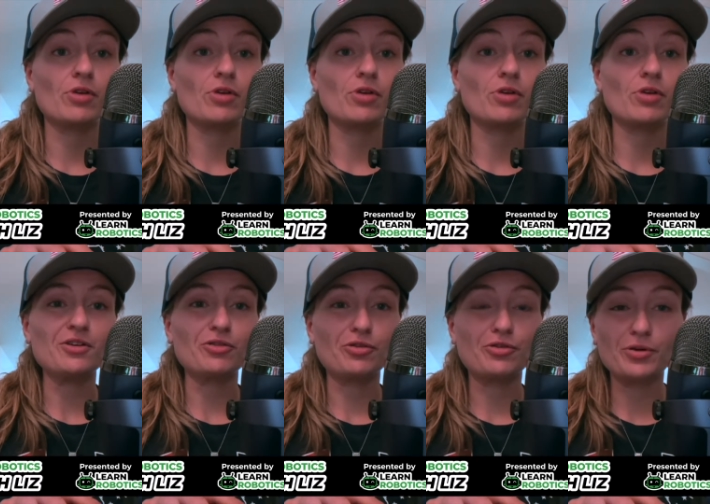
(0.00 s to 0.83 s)
the
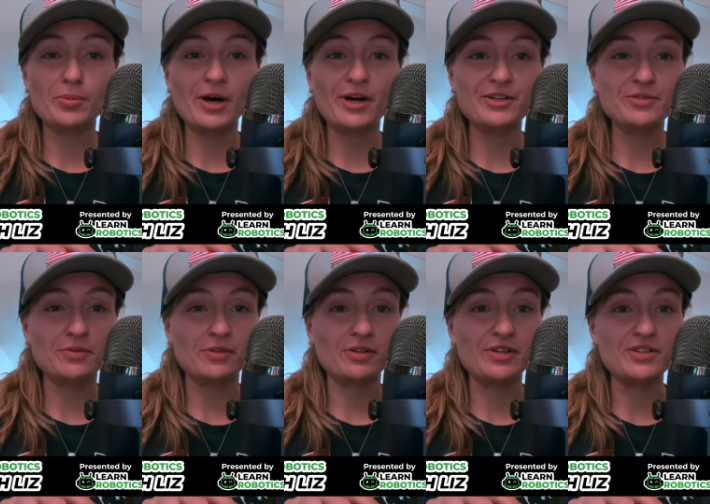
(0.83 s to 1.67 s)
Learn Robotics
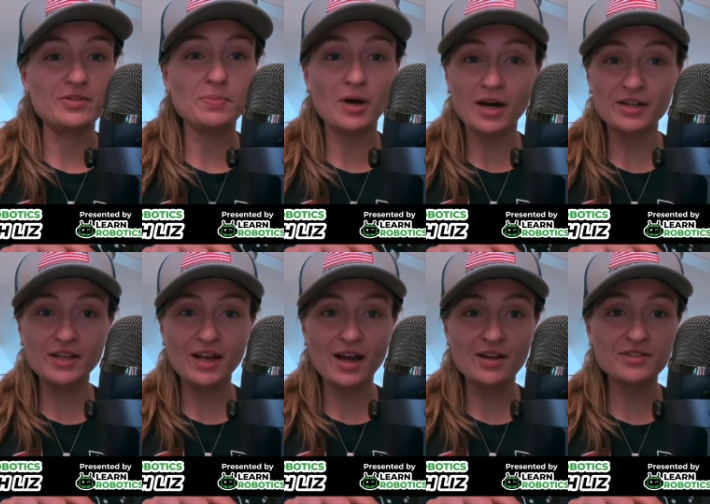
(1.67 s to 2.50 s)
with Liz
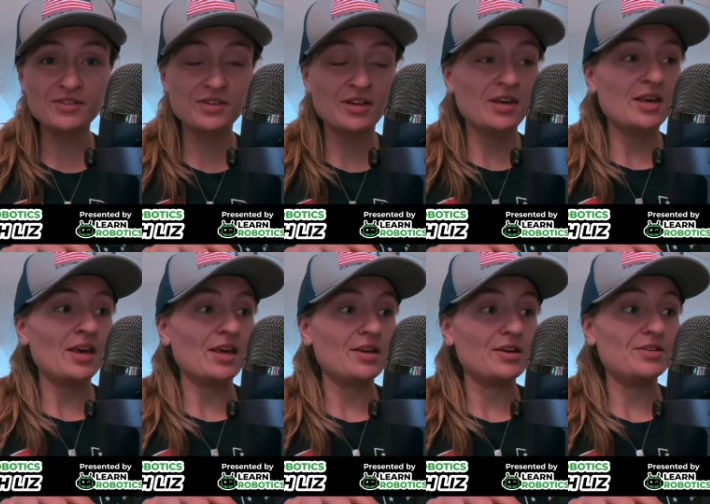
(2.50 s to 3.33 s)
podcast.
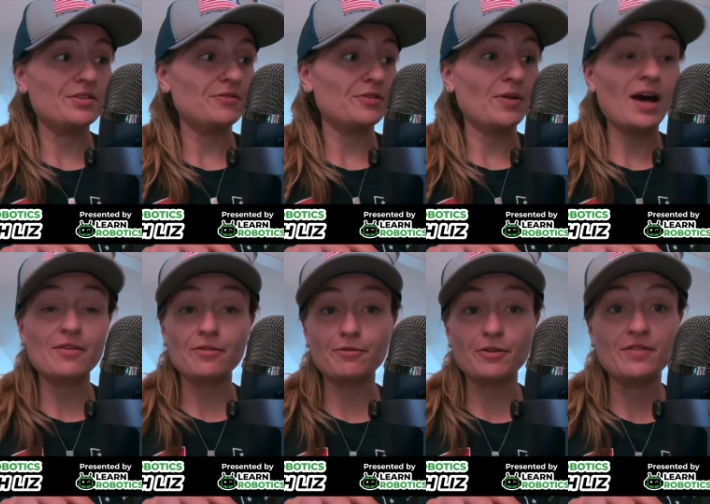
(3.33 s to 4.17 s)
And if you
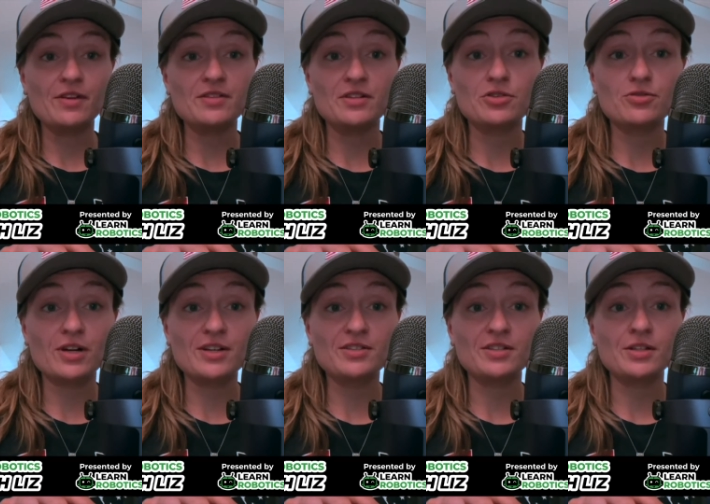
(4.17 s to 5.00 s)
have a friend that's
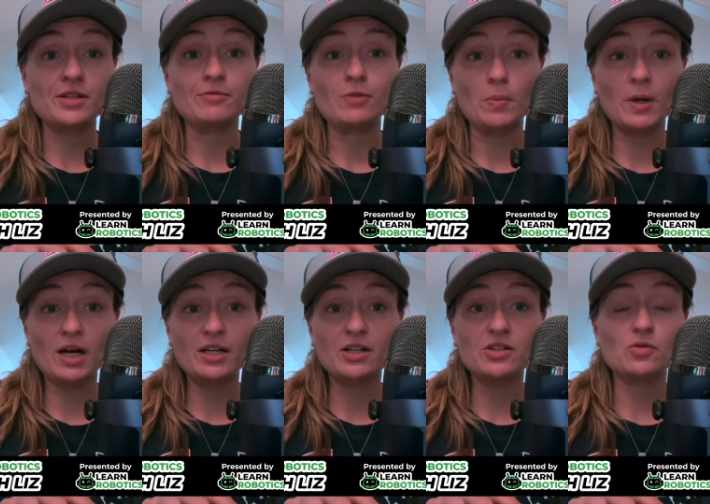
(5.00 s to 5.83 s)
interested in
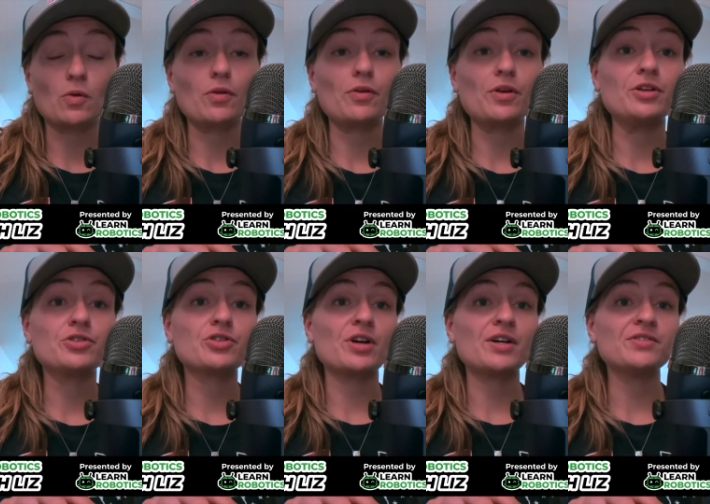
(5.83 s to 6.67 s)
robotics or they're
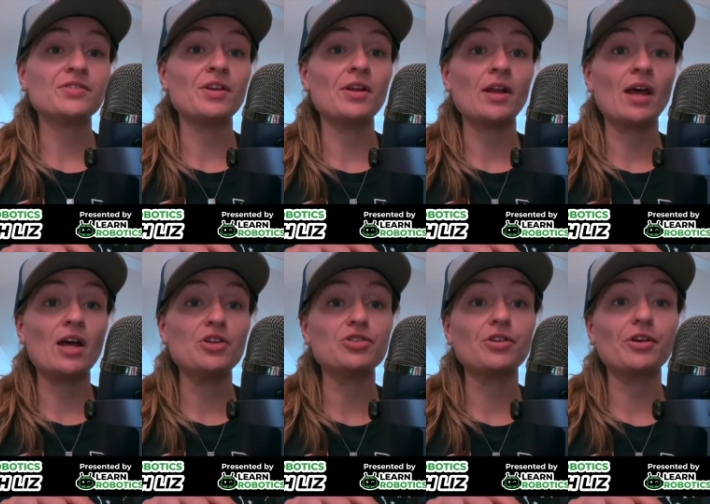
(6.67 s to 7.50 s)
interested in
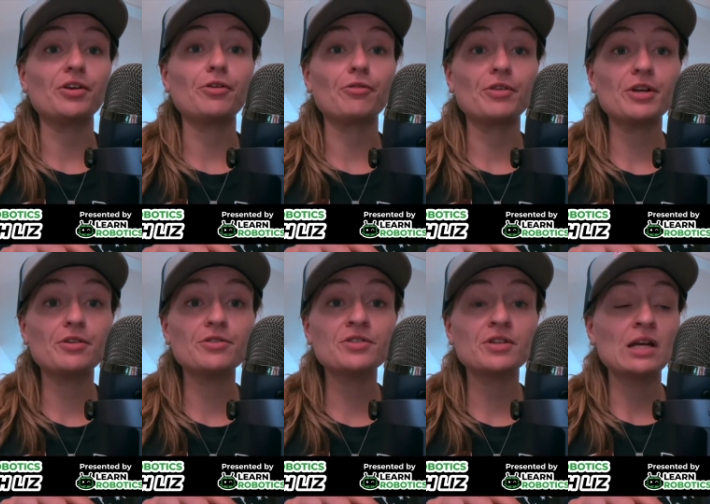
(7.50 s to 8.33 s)
engineering
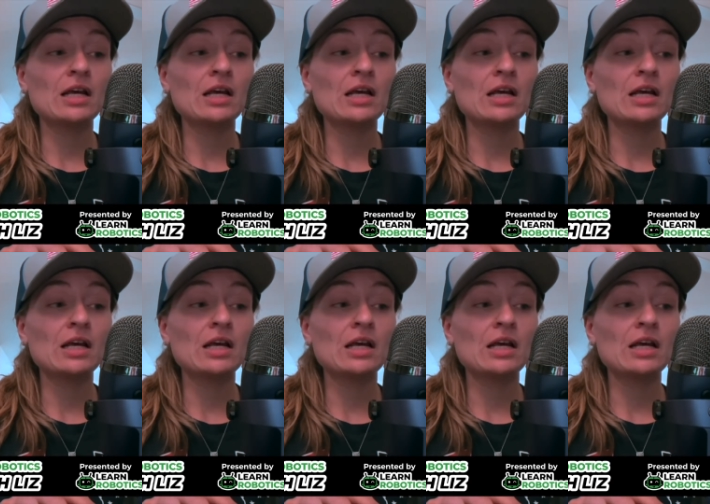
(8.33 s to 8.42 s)
careers,